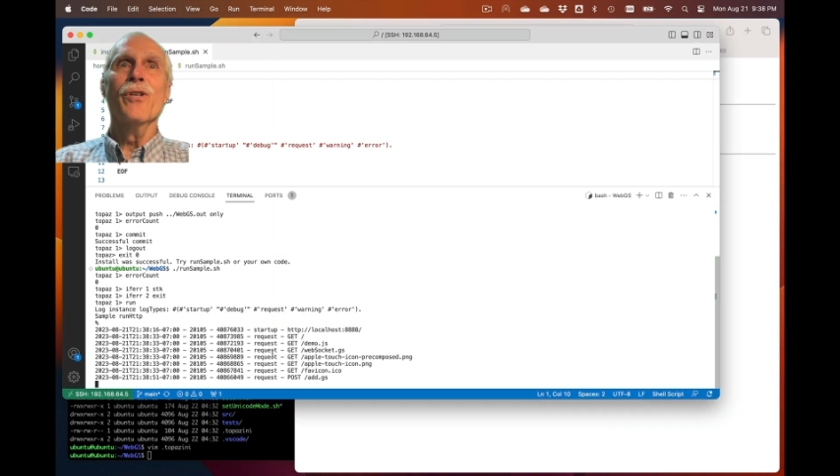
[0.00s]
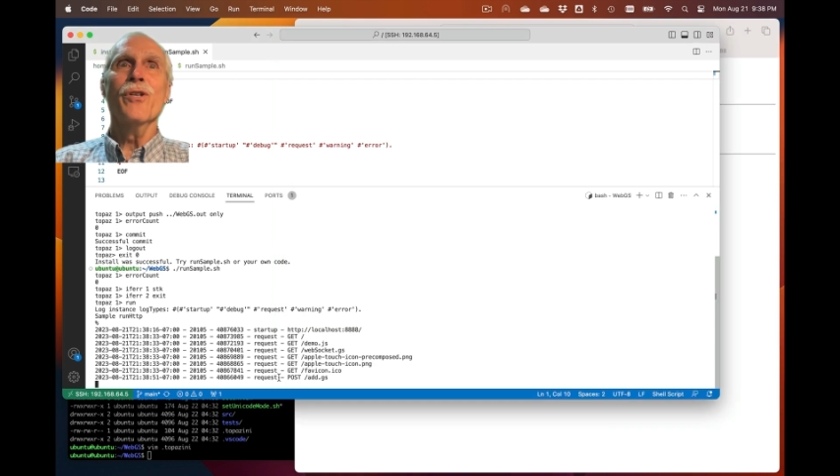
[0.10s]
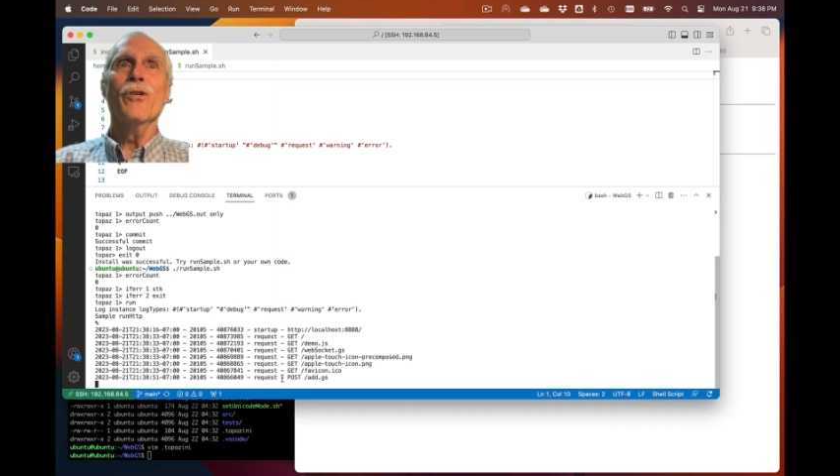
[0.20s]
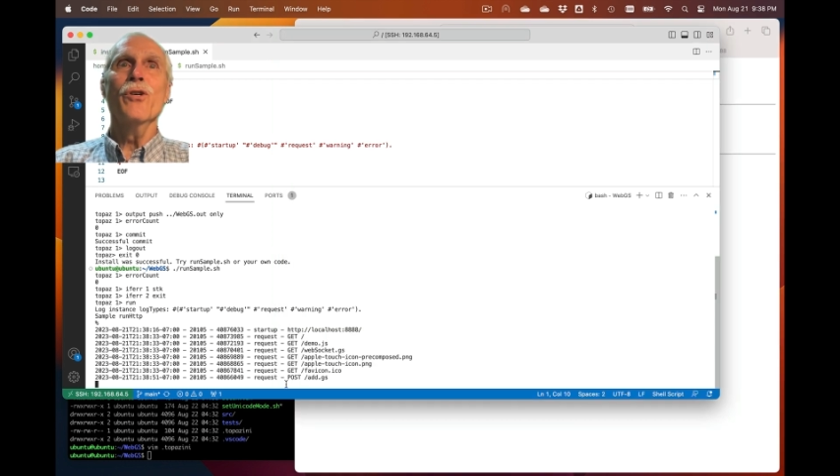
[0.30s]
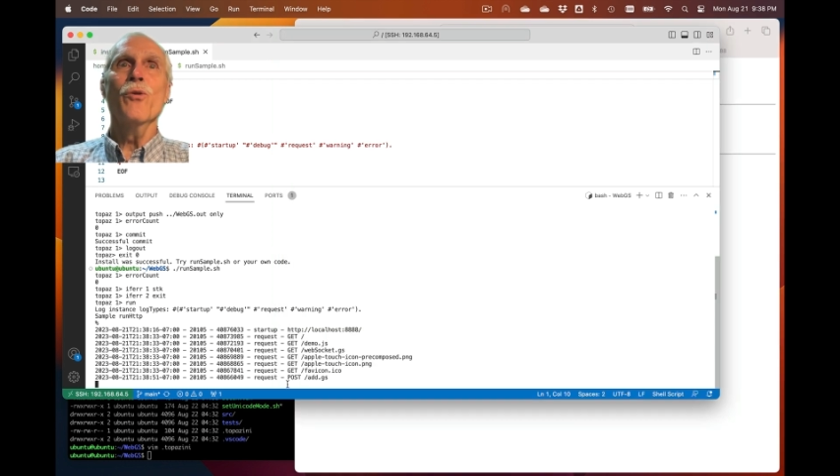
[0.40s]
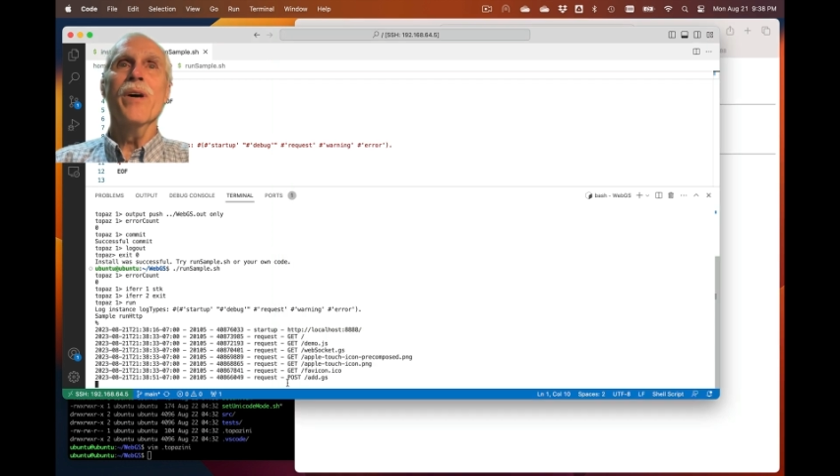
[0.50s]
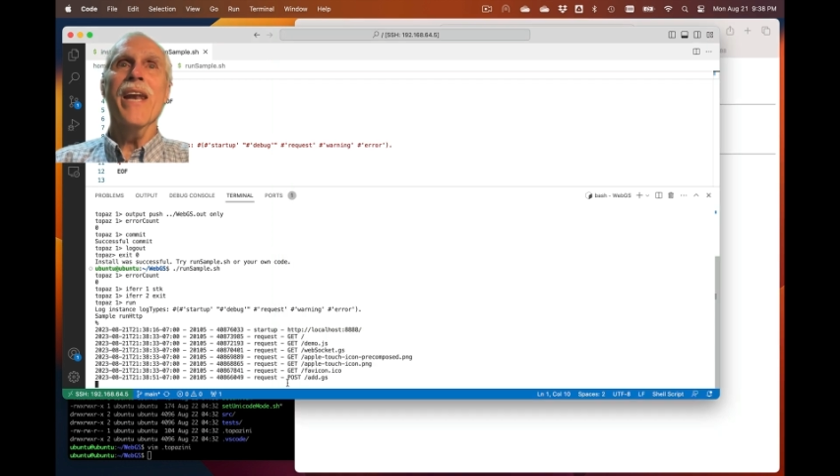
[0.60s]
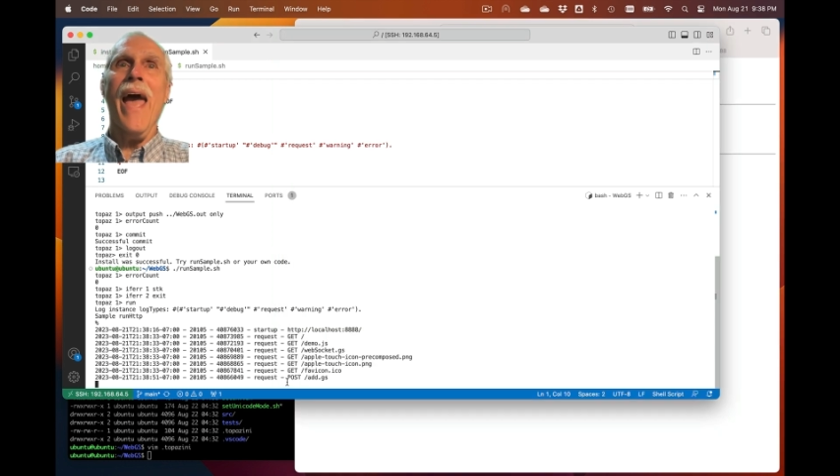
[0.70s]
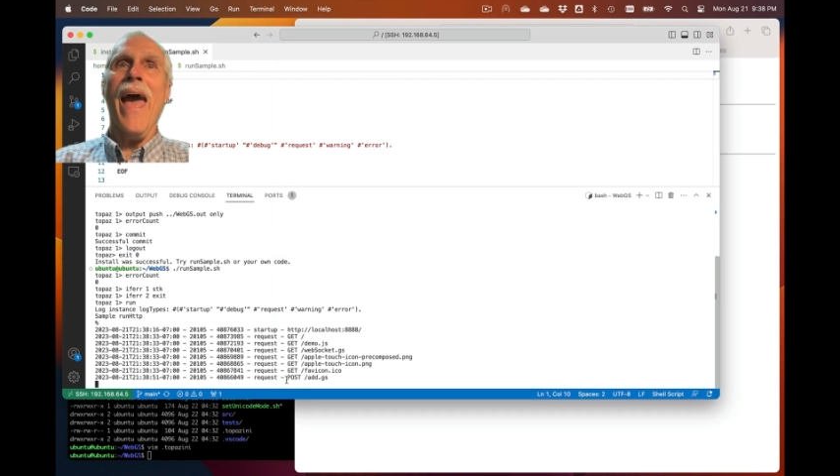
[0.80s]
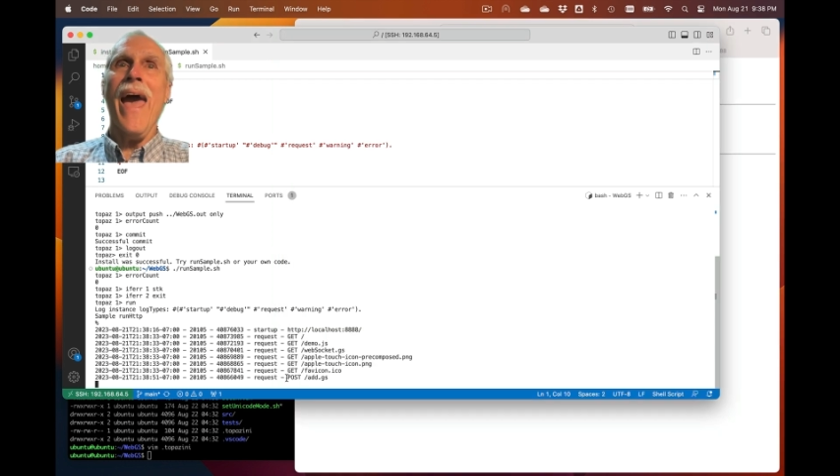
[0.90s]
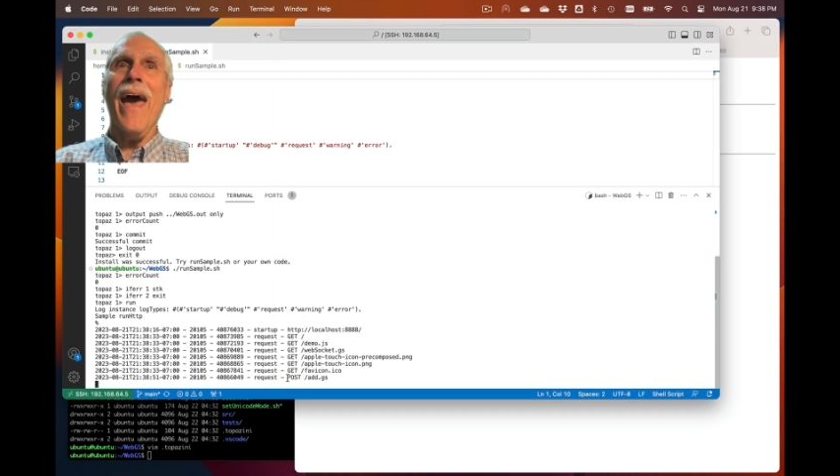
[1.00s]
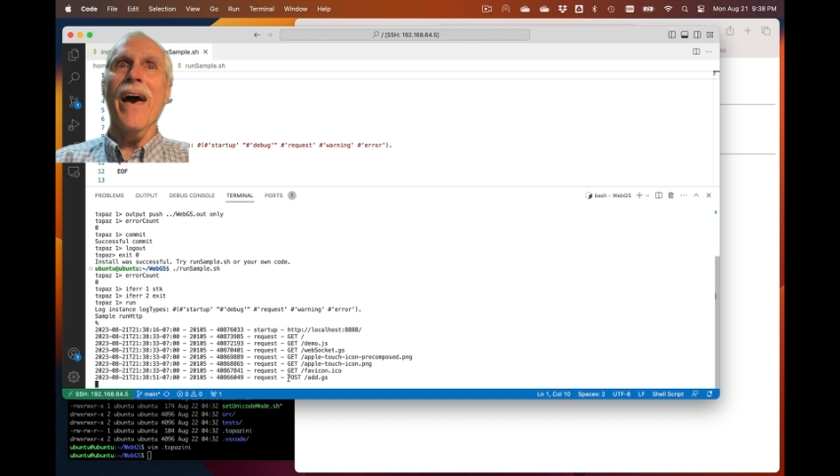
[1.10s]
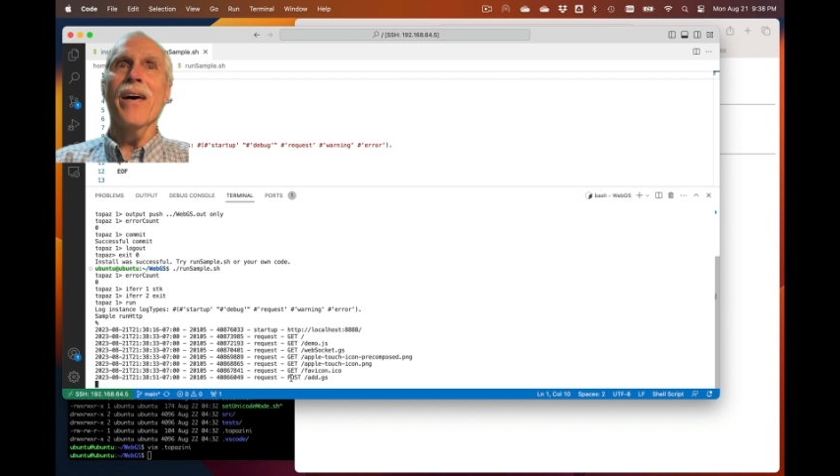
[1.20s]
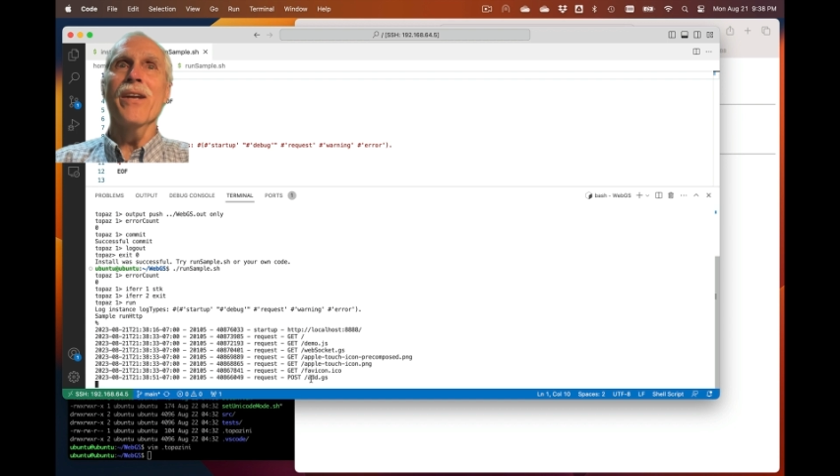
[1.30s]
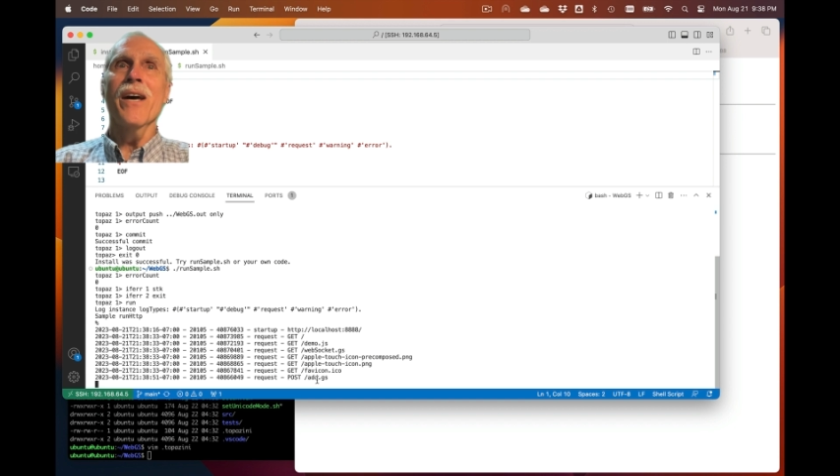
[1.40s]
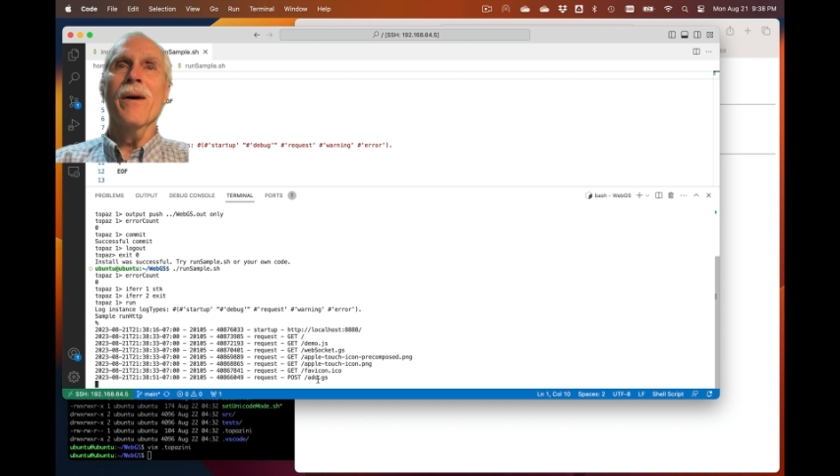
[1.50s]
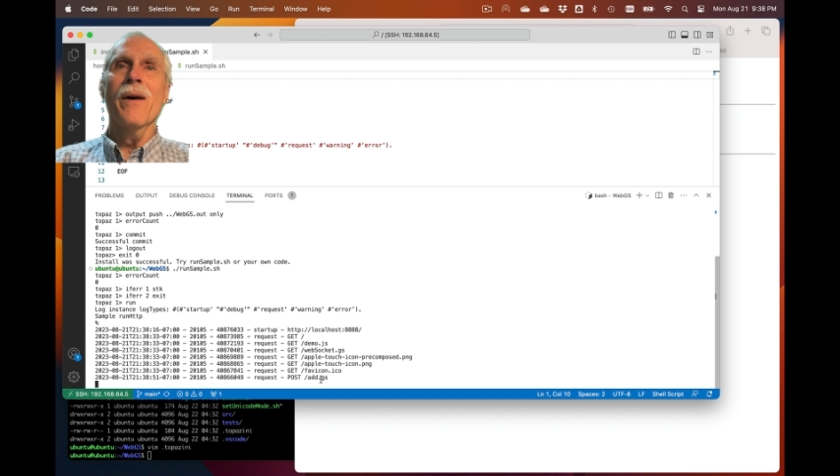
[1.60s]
to do an add.